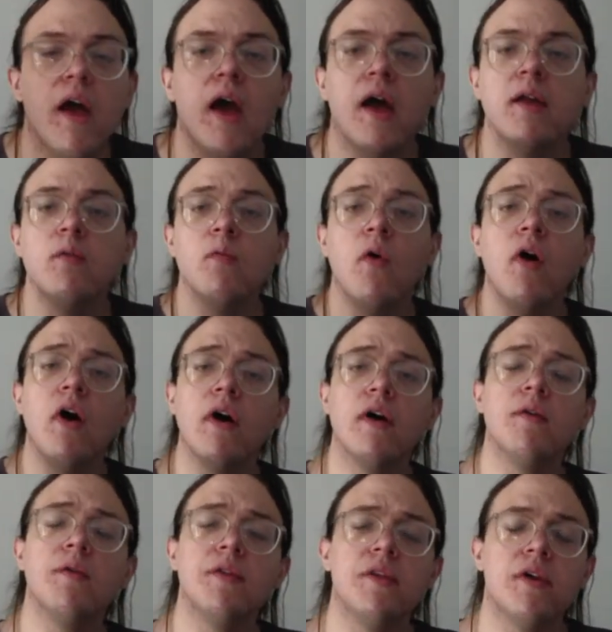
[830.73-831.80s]
and
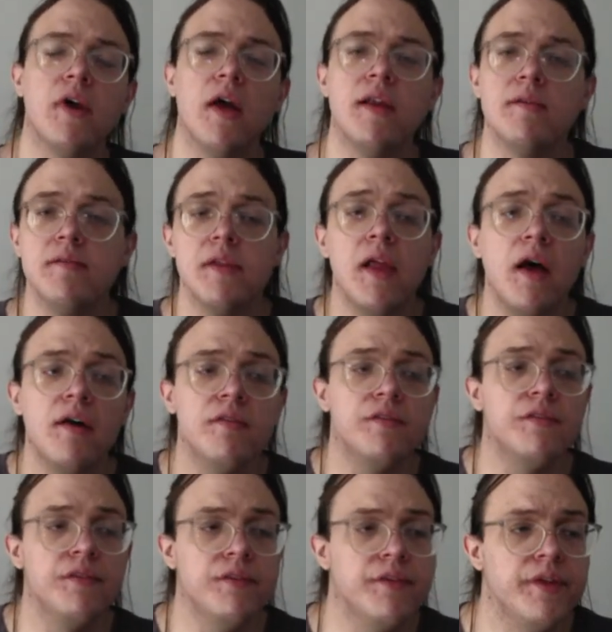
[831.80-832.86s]
walk with the kind of
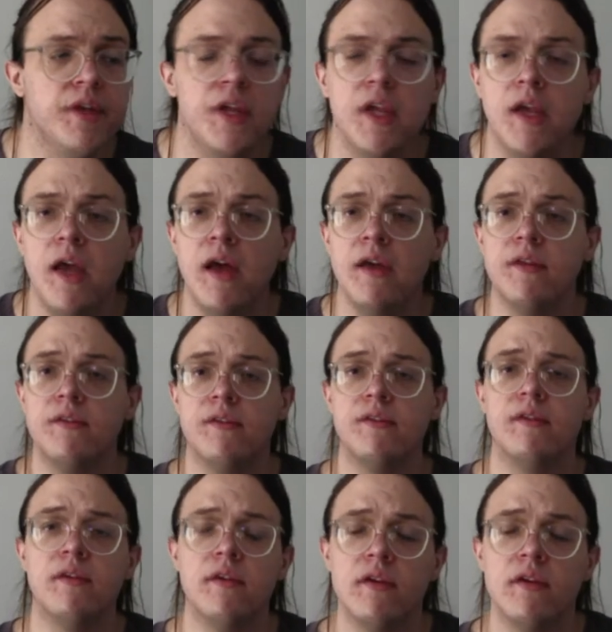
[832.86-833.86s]
love that he has.